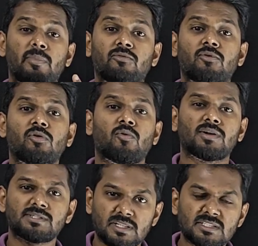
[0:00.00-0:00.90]
before
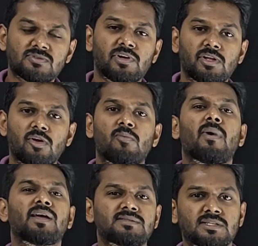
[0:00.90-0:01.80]
watching this video
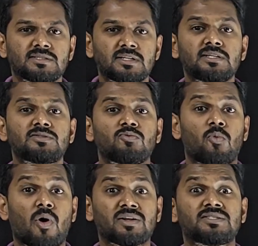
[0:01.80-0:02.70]
my suggestion is
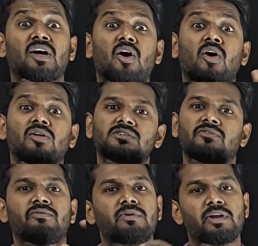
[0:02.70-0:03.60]
watch the
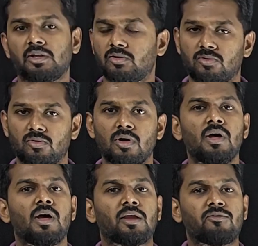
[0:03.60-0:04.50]
concept video.
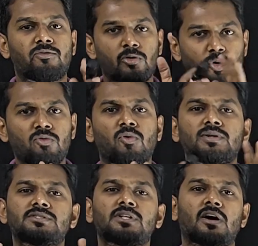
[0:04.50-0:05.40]
If you don't
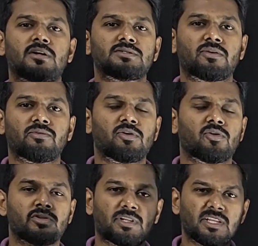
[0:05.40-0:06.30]
watch the concept
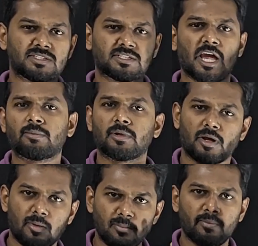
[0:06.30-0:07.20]
video, this
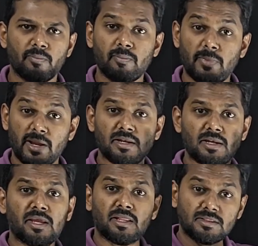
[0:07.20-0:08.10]
chapter
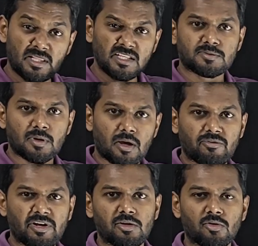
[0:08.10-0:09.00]
mainly this
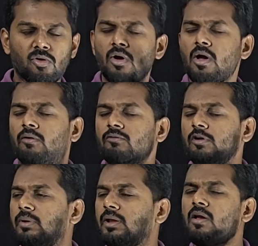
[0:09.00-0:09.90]
video
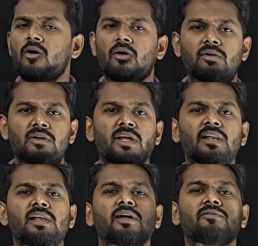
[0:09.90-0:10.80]
will be
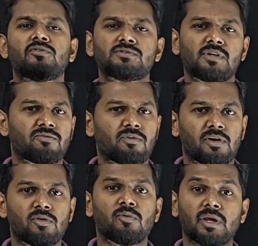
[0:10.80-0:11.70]
really confusing
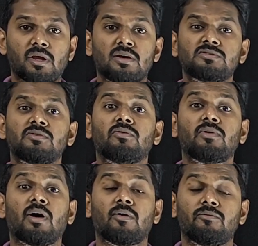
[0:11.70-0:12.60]
for you, because
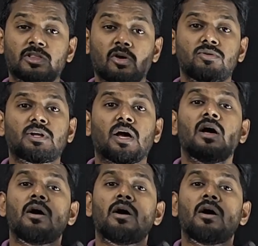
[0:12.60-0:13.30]
without